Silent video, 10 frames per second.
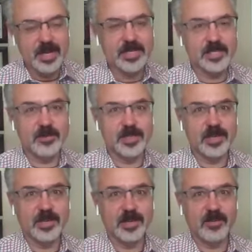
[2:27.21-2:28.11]
is a
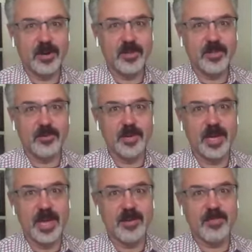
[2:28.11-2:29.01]
result of all that
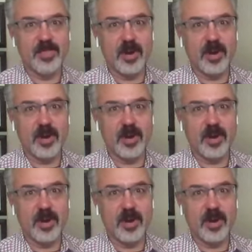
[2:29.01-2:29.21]
we have